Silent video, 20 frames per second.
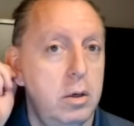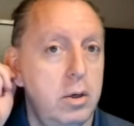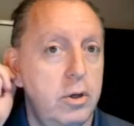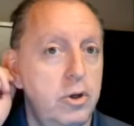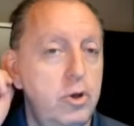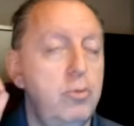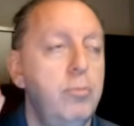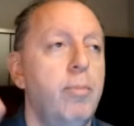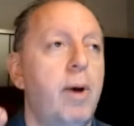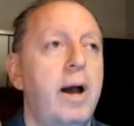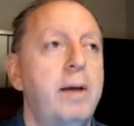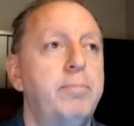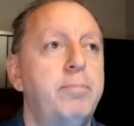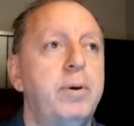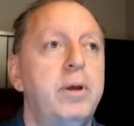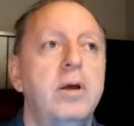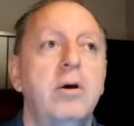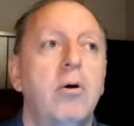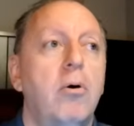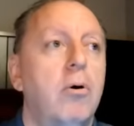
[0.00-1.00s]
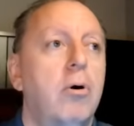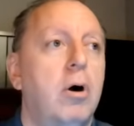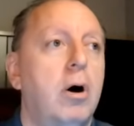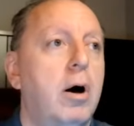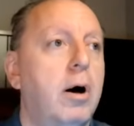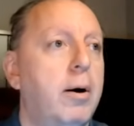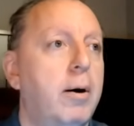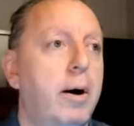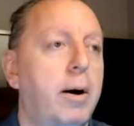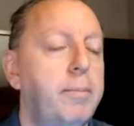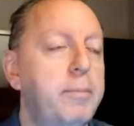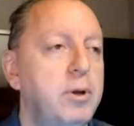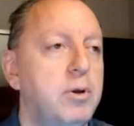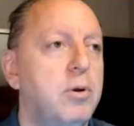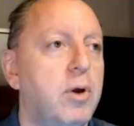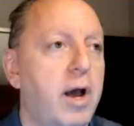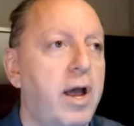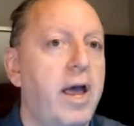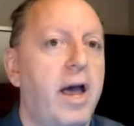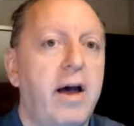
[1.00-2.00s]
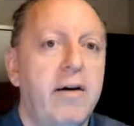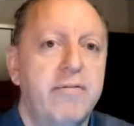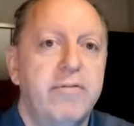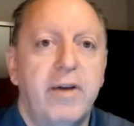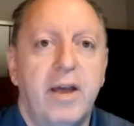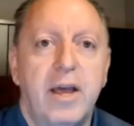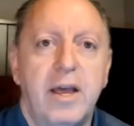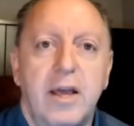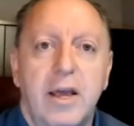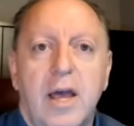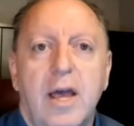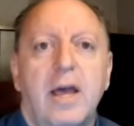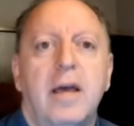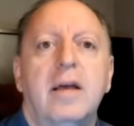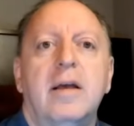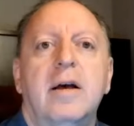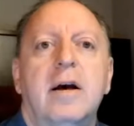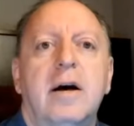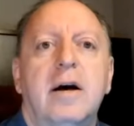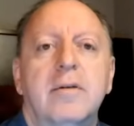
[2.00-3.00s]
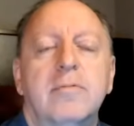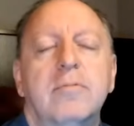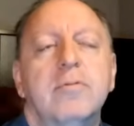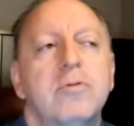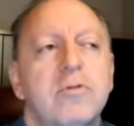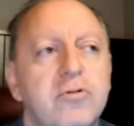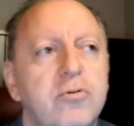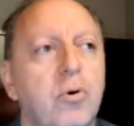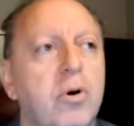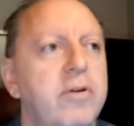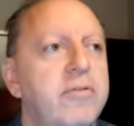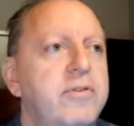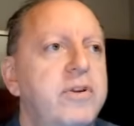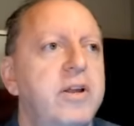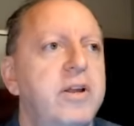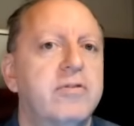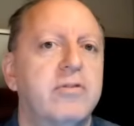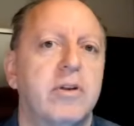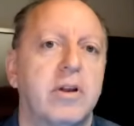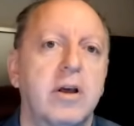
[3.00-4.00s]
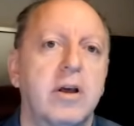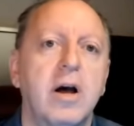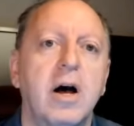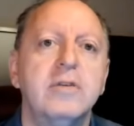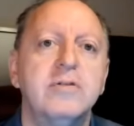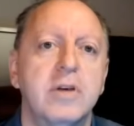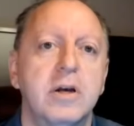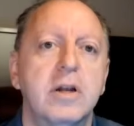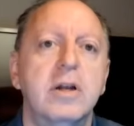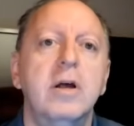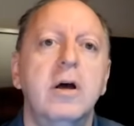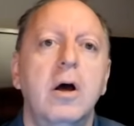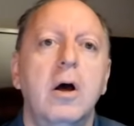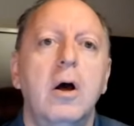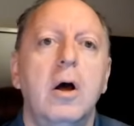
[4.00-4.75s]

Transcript: You might be, uh, I mean, I have a, a uh, sort of distant cousin,